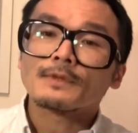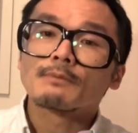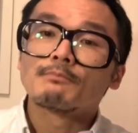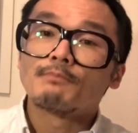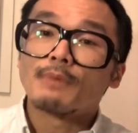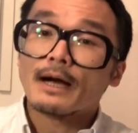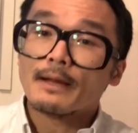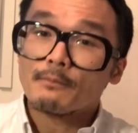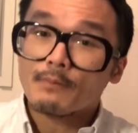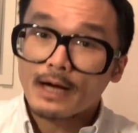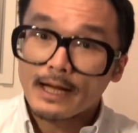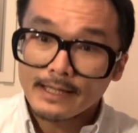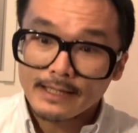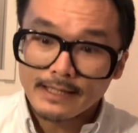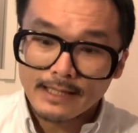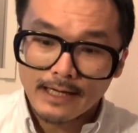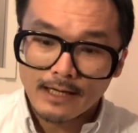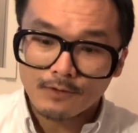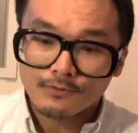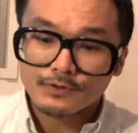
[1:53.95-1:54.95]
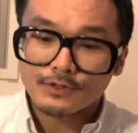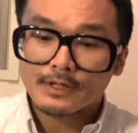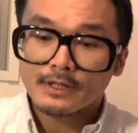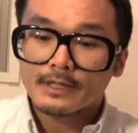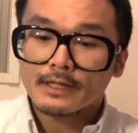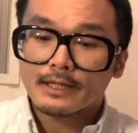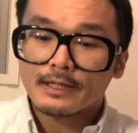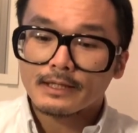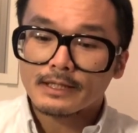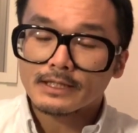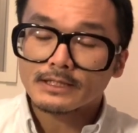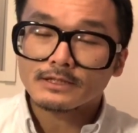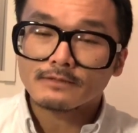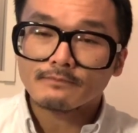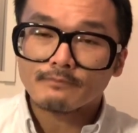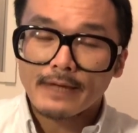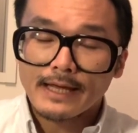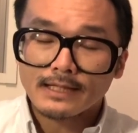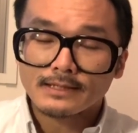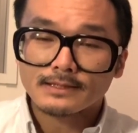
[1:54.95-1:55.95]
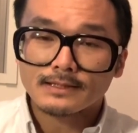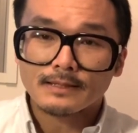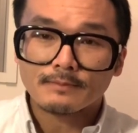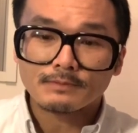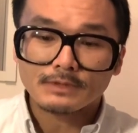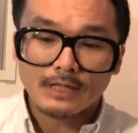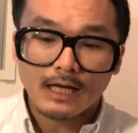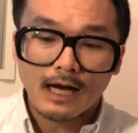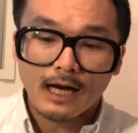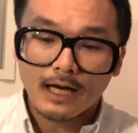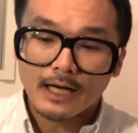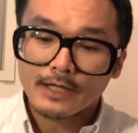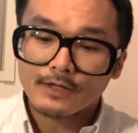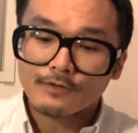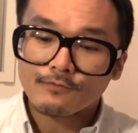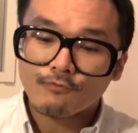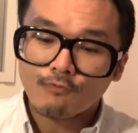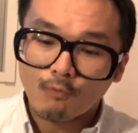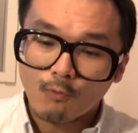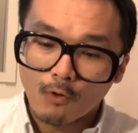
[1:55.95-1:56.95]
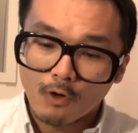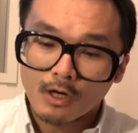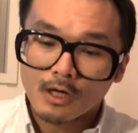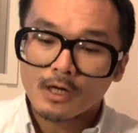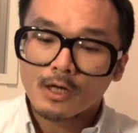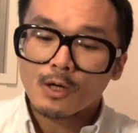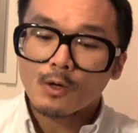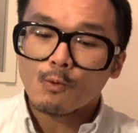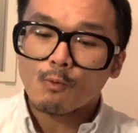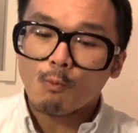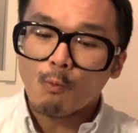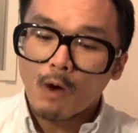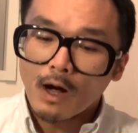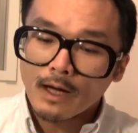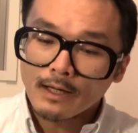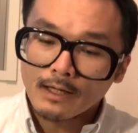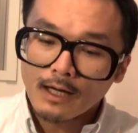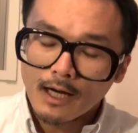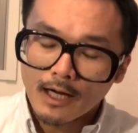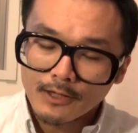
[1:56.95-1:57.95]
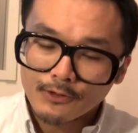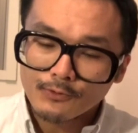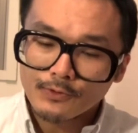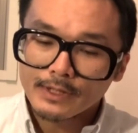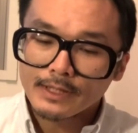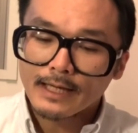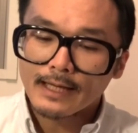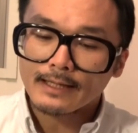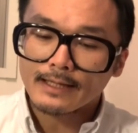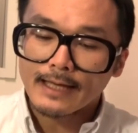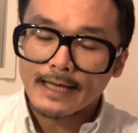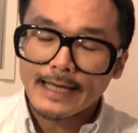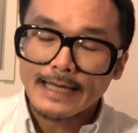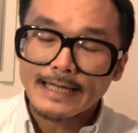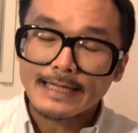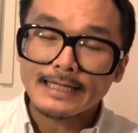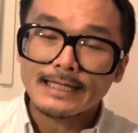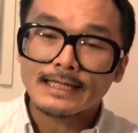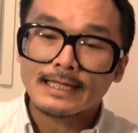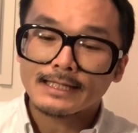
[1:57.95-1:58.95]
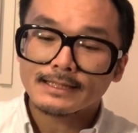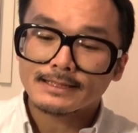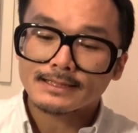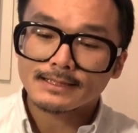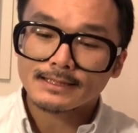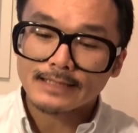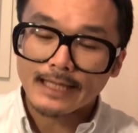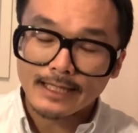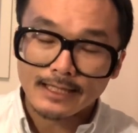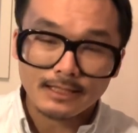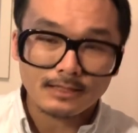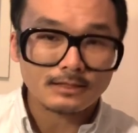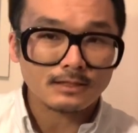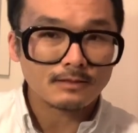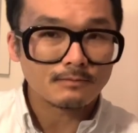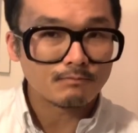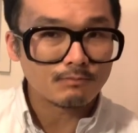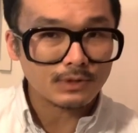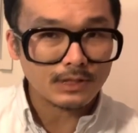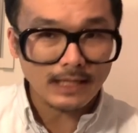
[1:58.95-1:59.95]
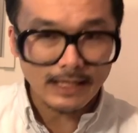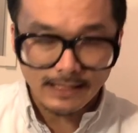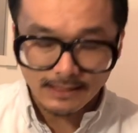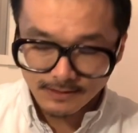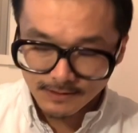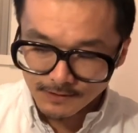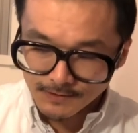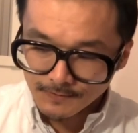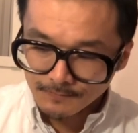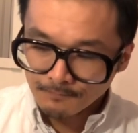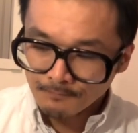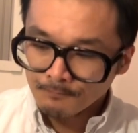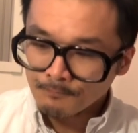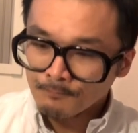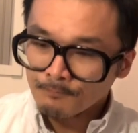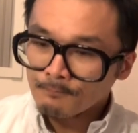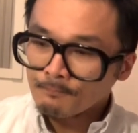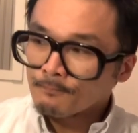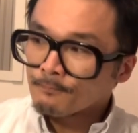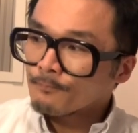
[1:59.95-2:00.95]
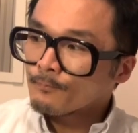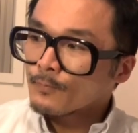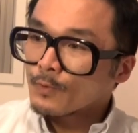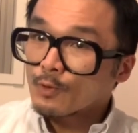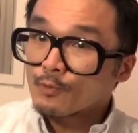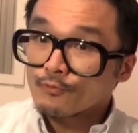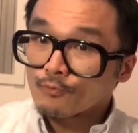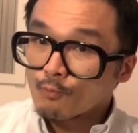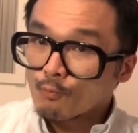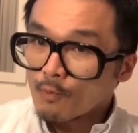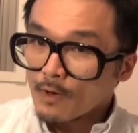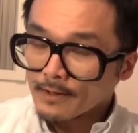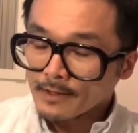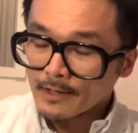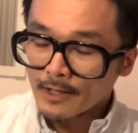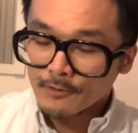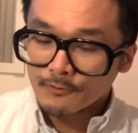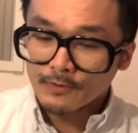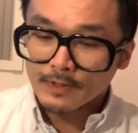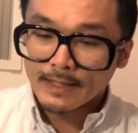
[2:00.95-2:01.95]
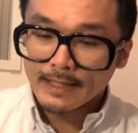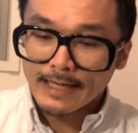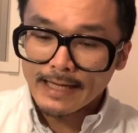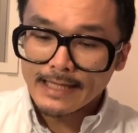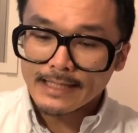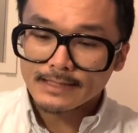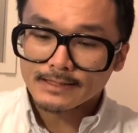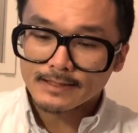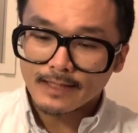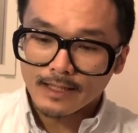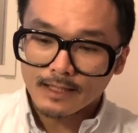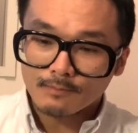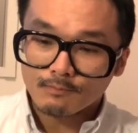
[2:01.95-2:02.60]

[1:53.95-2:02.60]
By my count, this makes them tied for 182nd place. So 182nd